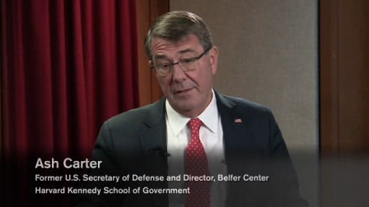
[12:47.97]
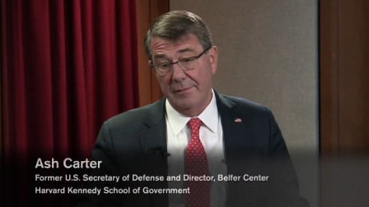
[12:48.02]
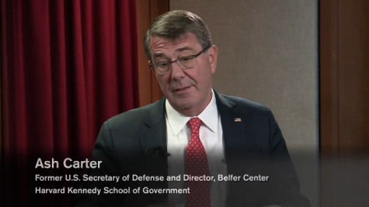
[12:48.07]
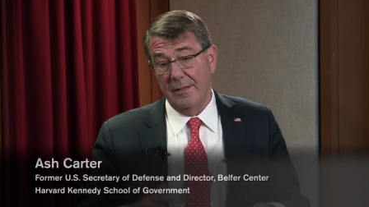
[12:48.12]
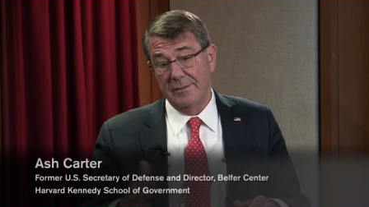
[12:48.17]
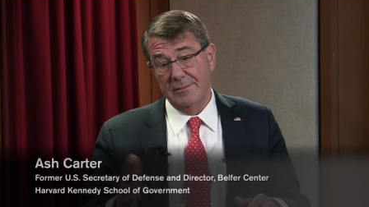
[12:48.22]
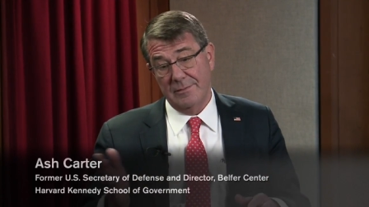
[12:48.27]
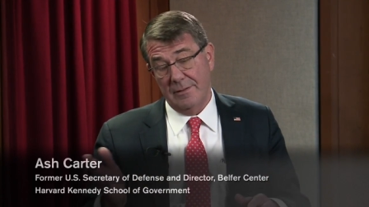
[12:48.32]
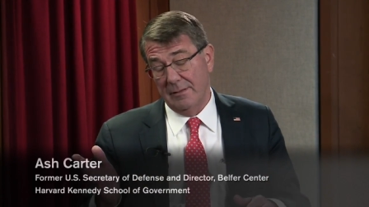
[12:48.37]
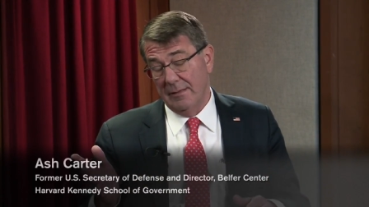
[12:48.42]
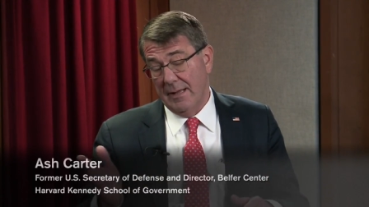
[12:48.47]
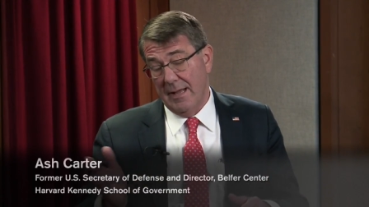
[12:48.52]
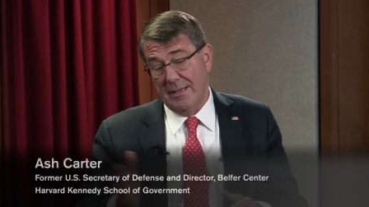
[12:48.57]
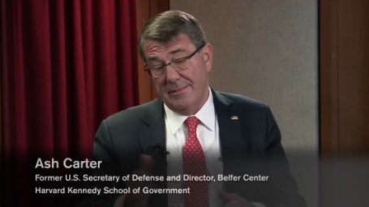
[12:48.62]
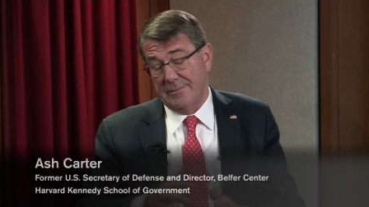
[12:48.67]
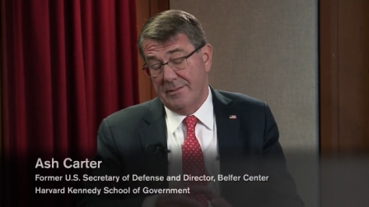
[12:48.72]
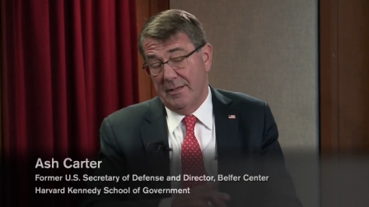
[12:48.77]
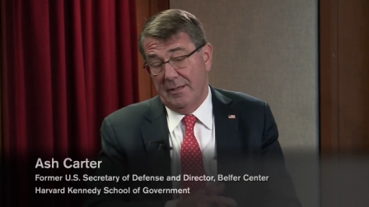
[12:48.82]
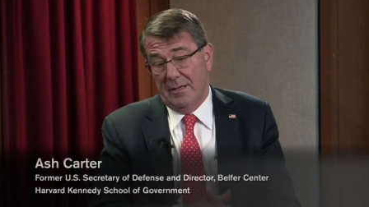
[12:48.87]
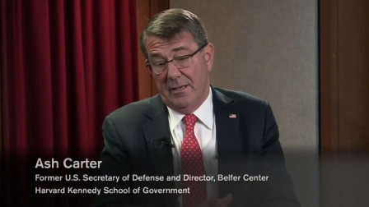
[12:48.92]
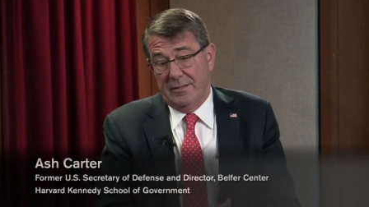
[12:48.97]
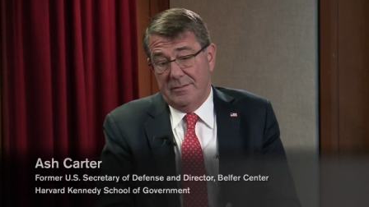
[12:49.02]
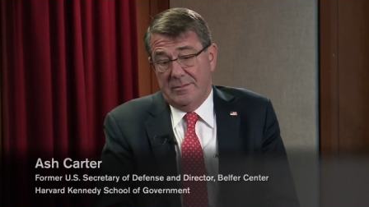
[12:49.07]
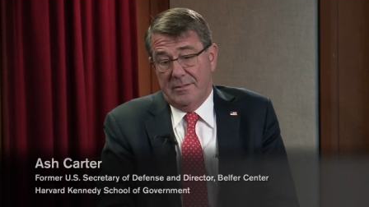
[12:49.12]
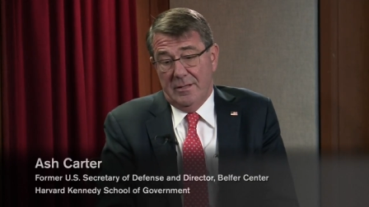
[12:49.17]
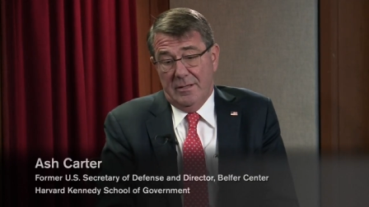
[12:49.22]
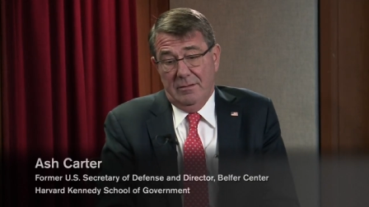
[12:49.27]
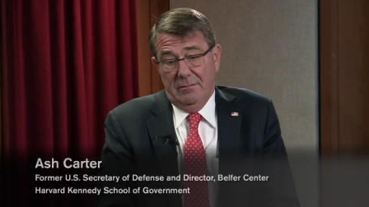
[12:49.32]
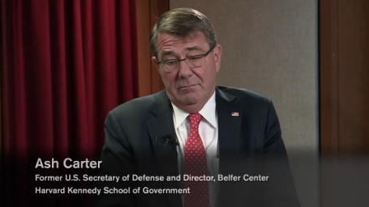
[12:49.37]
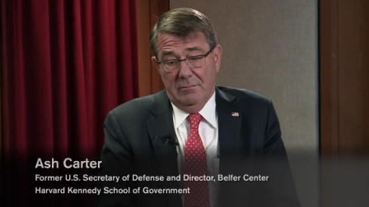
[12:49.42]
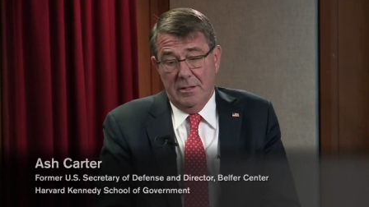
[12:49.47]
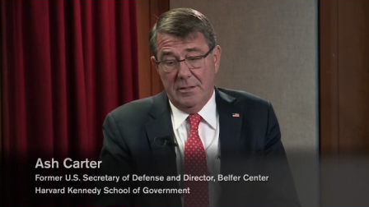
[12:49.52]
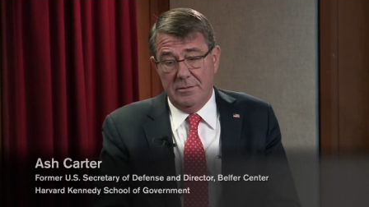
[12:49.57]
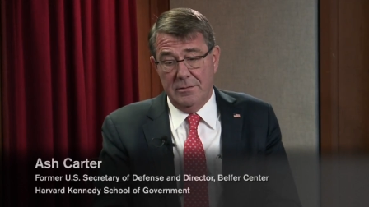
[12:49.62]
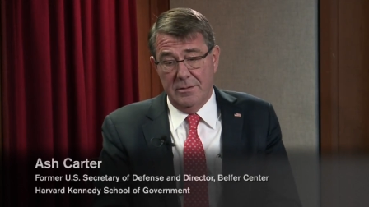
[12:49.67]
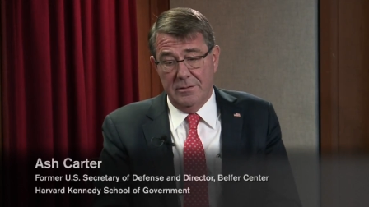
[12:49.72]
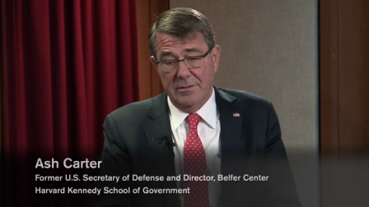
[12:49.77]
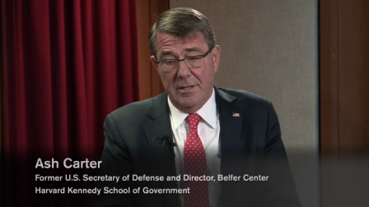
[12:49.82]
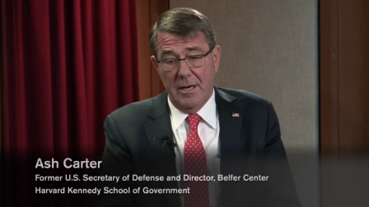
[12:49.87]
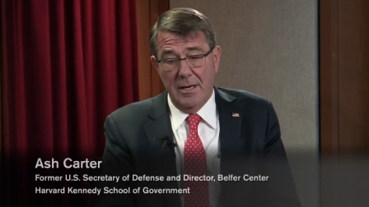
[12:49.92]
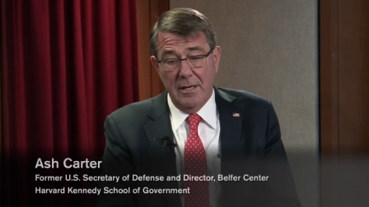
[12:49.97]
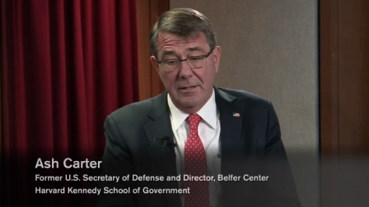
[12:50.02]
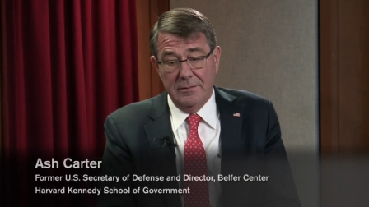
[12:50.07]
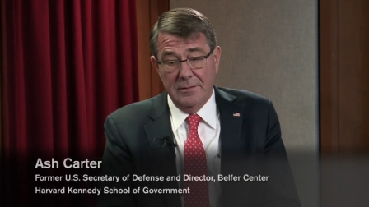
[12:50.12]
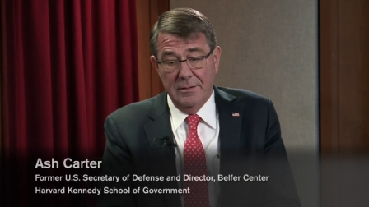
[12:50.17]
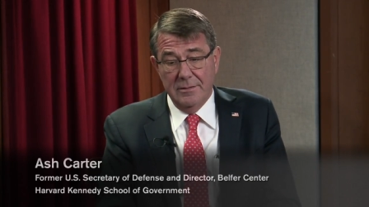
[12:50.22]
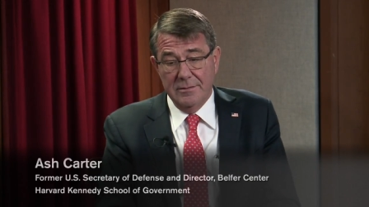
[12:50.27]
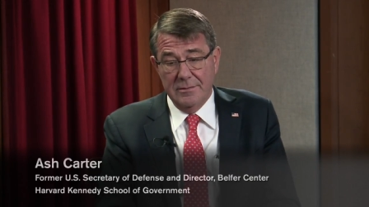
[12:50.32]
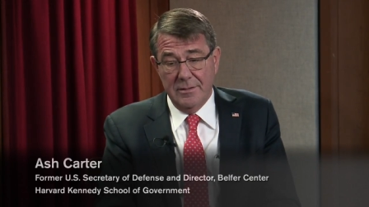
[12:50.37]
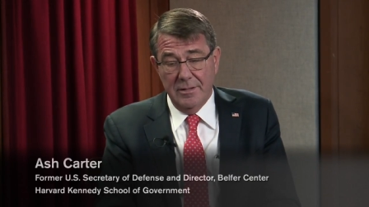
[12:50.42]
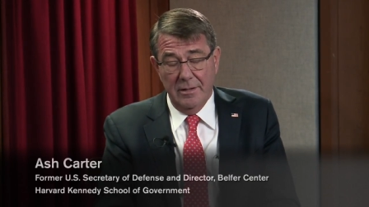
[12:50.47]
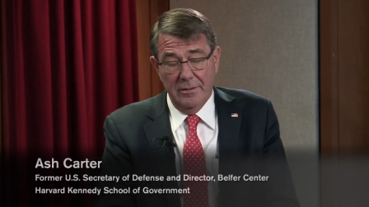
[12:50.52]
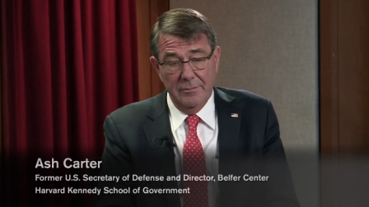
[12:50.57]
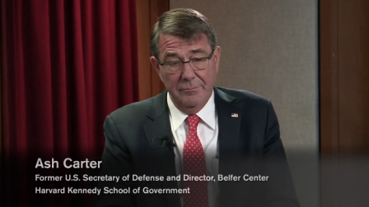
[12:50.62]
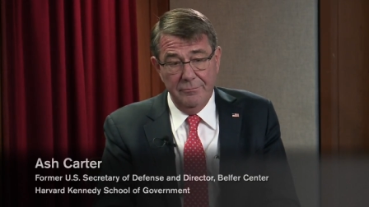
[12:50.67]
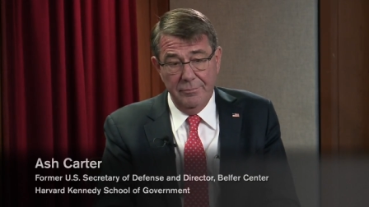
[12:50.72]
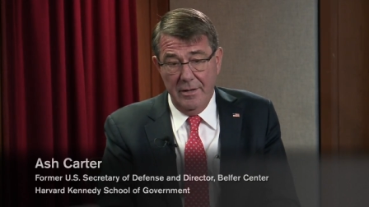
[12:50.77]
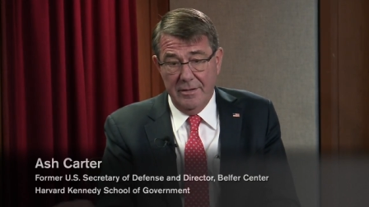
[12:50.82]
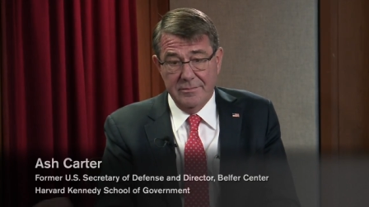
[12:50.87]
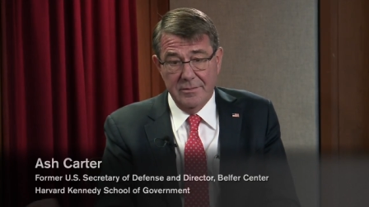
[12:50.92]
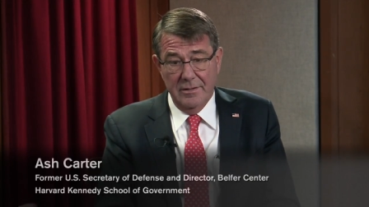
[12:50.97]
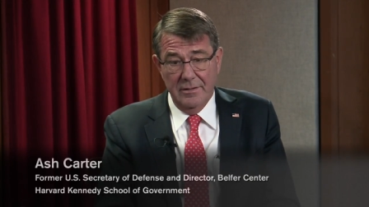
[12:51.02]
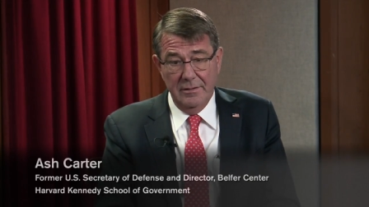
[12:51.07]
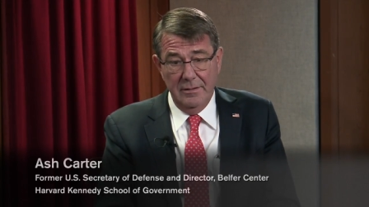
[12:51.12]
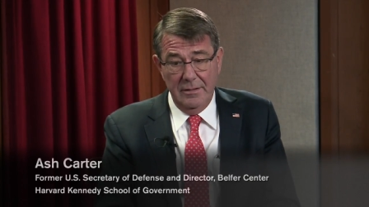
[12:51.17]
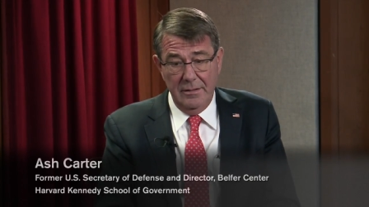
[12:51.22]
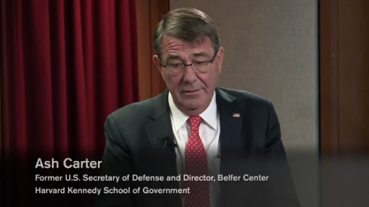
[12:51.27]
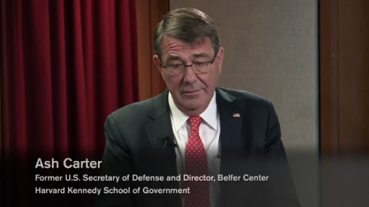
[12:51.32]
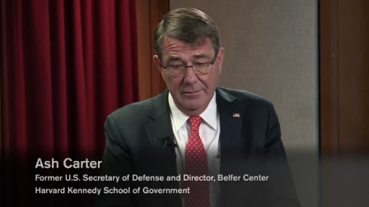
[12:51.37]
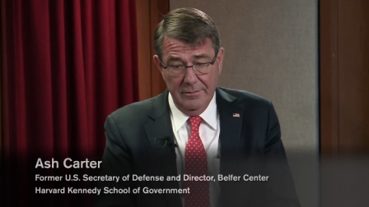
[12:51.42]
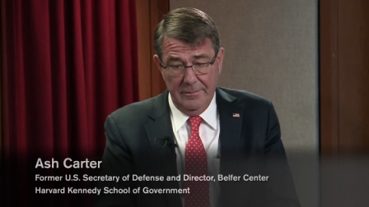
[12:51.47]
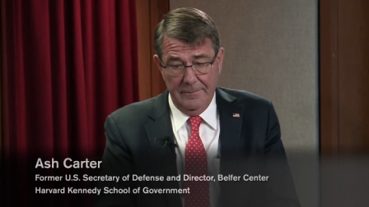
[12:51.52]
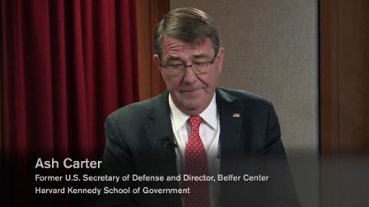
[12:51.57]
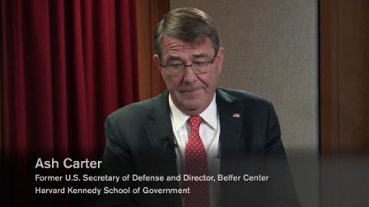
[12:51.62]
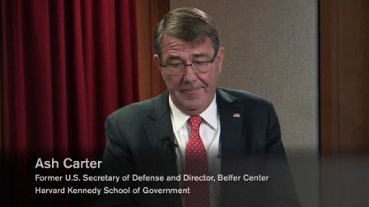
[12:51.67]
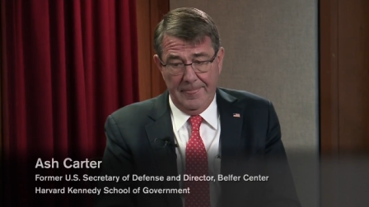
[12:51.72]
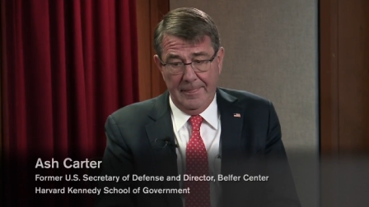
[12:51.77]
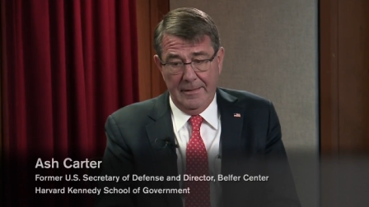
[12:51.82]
and then the last thing i'll say rich is i didn't tell the president either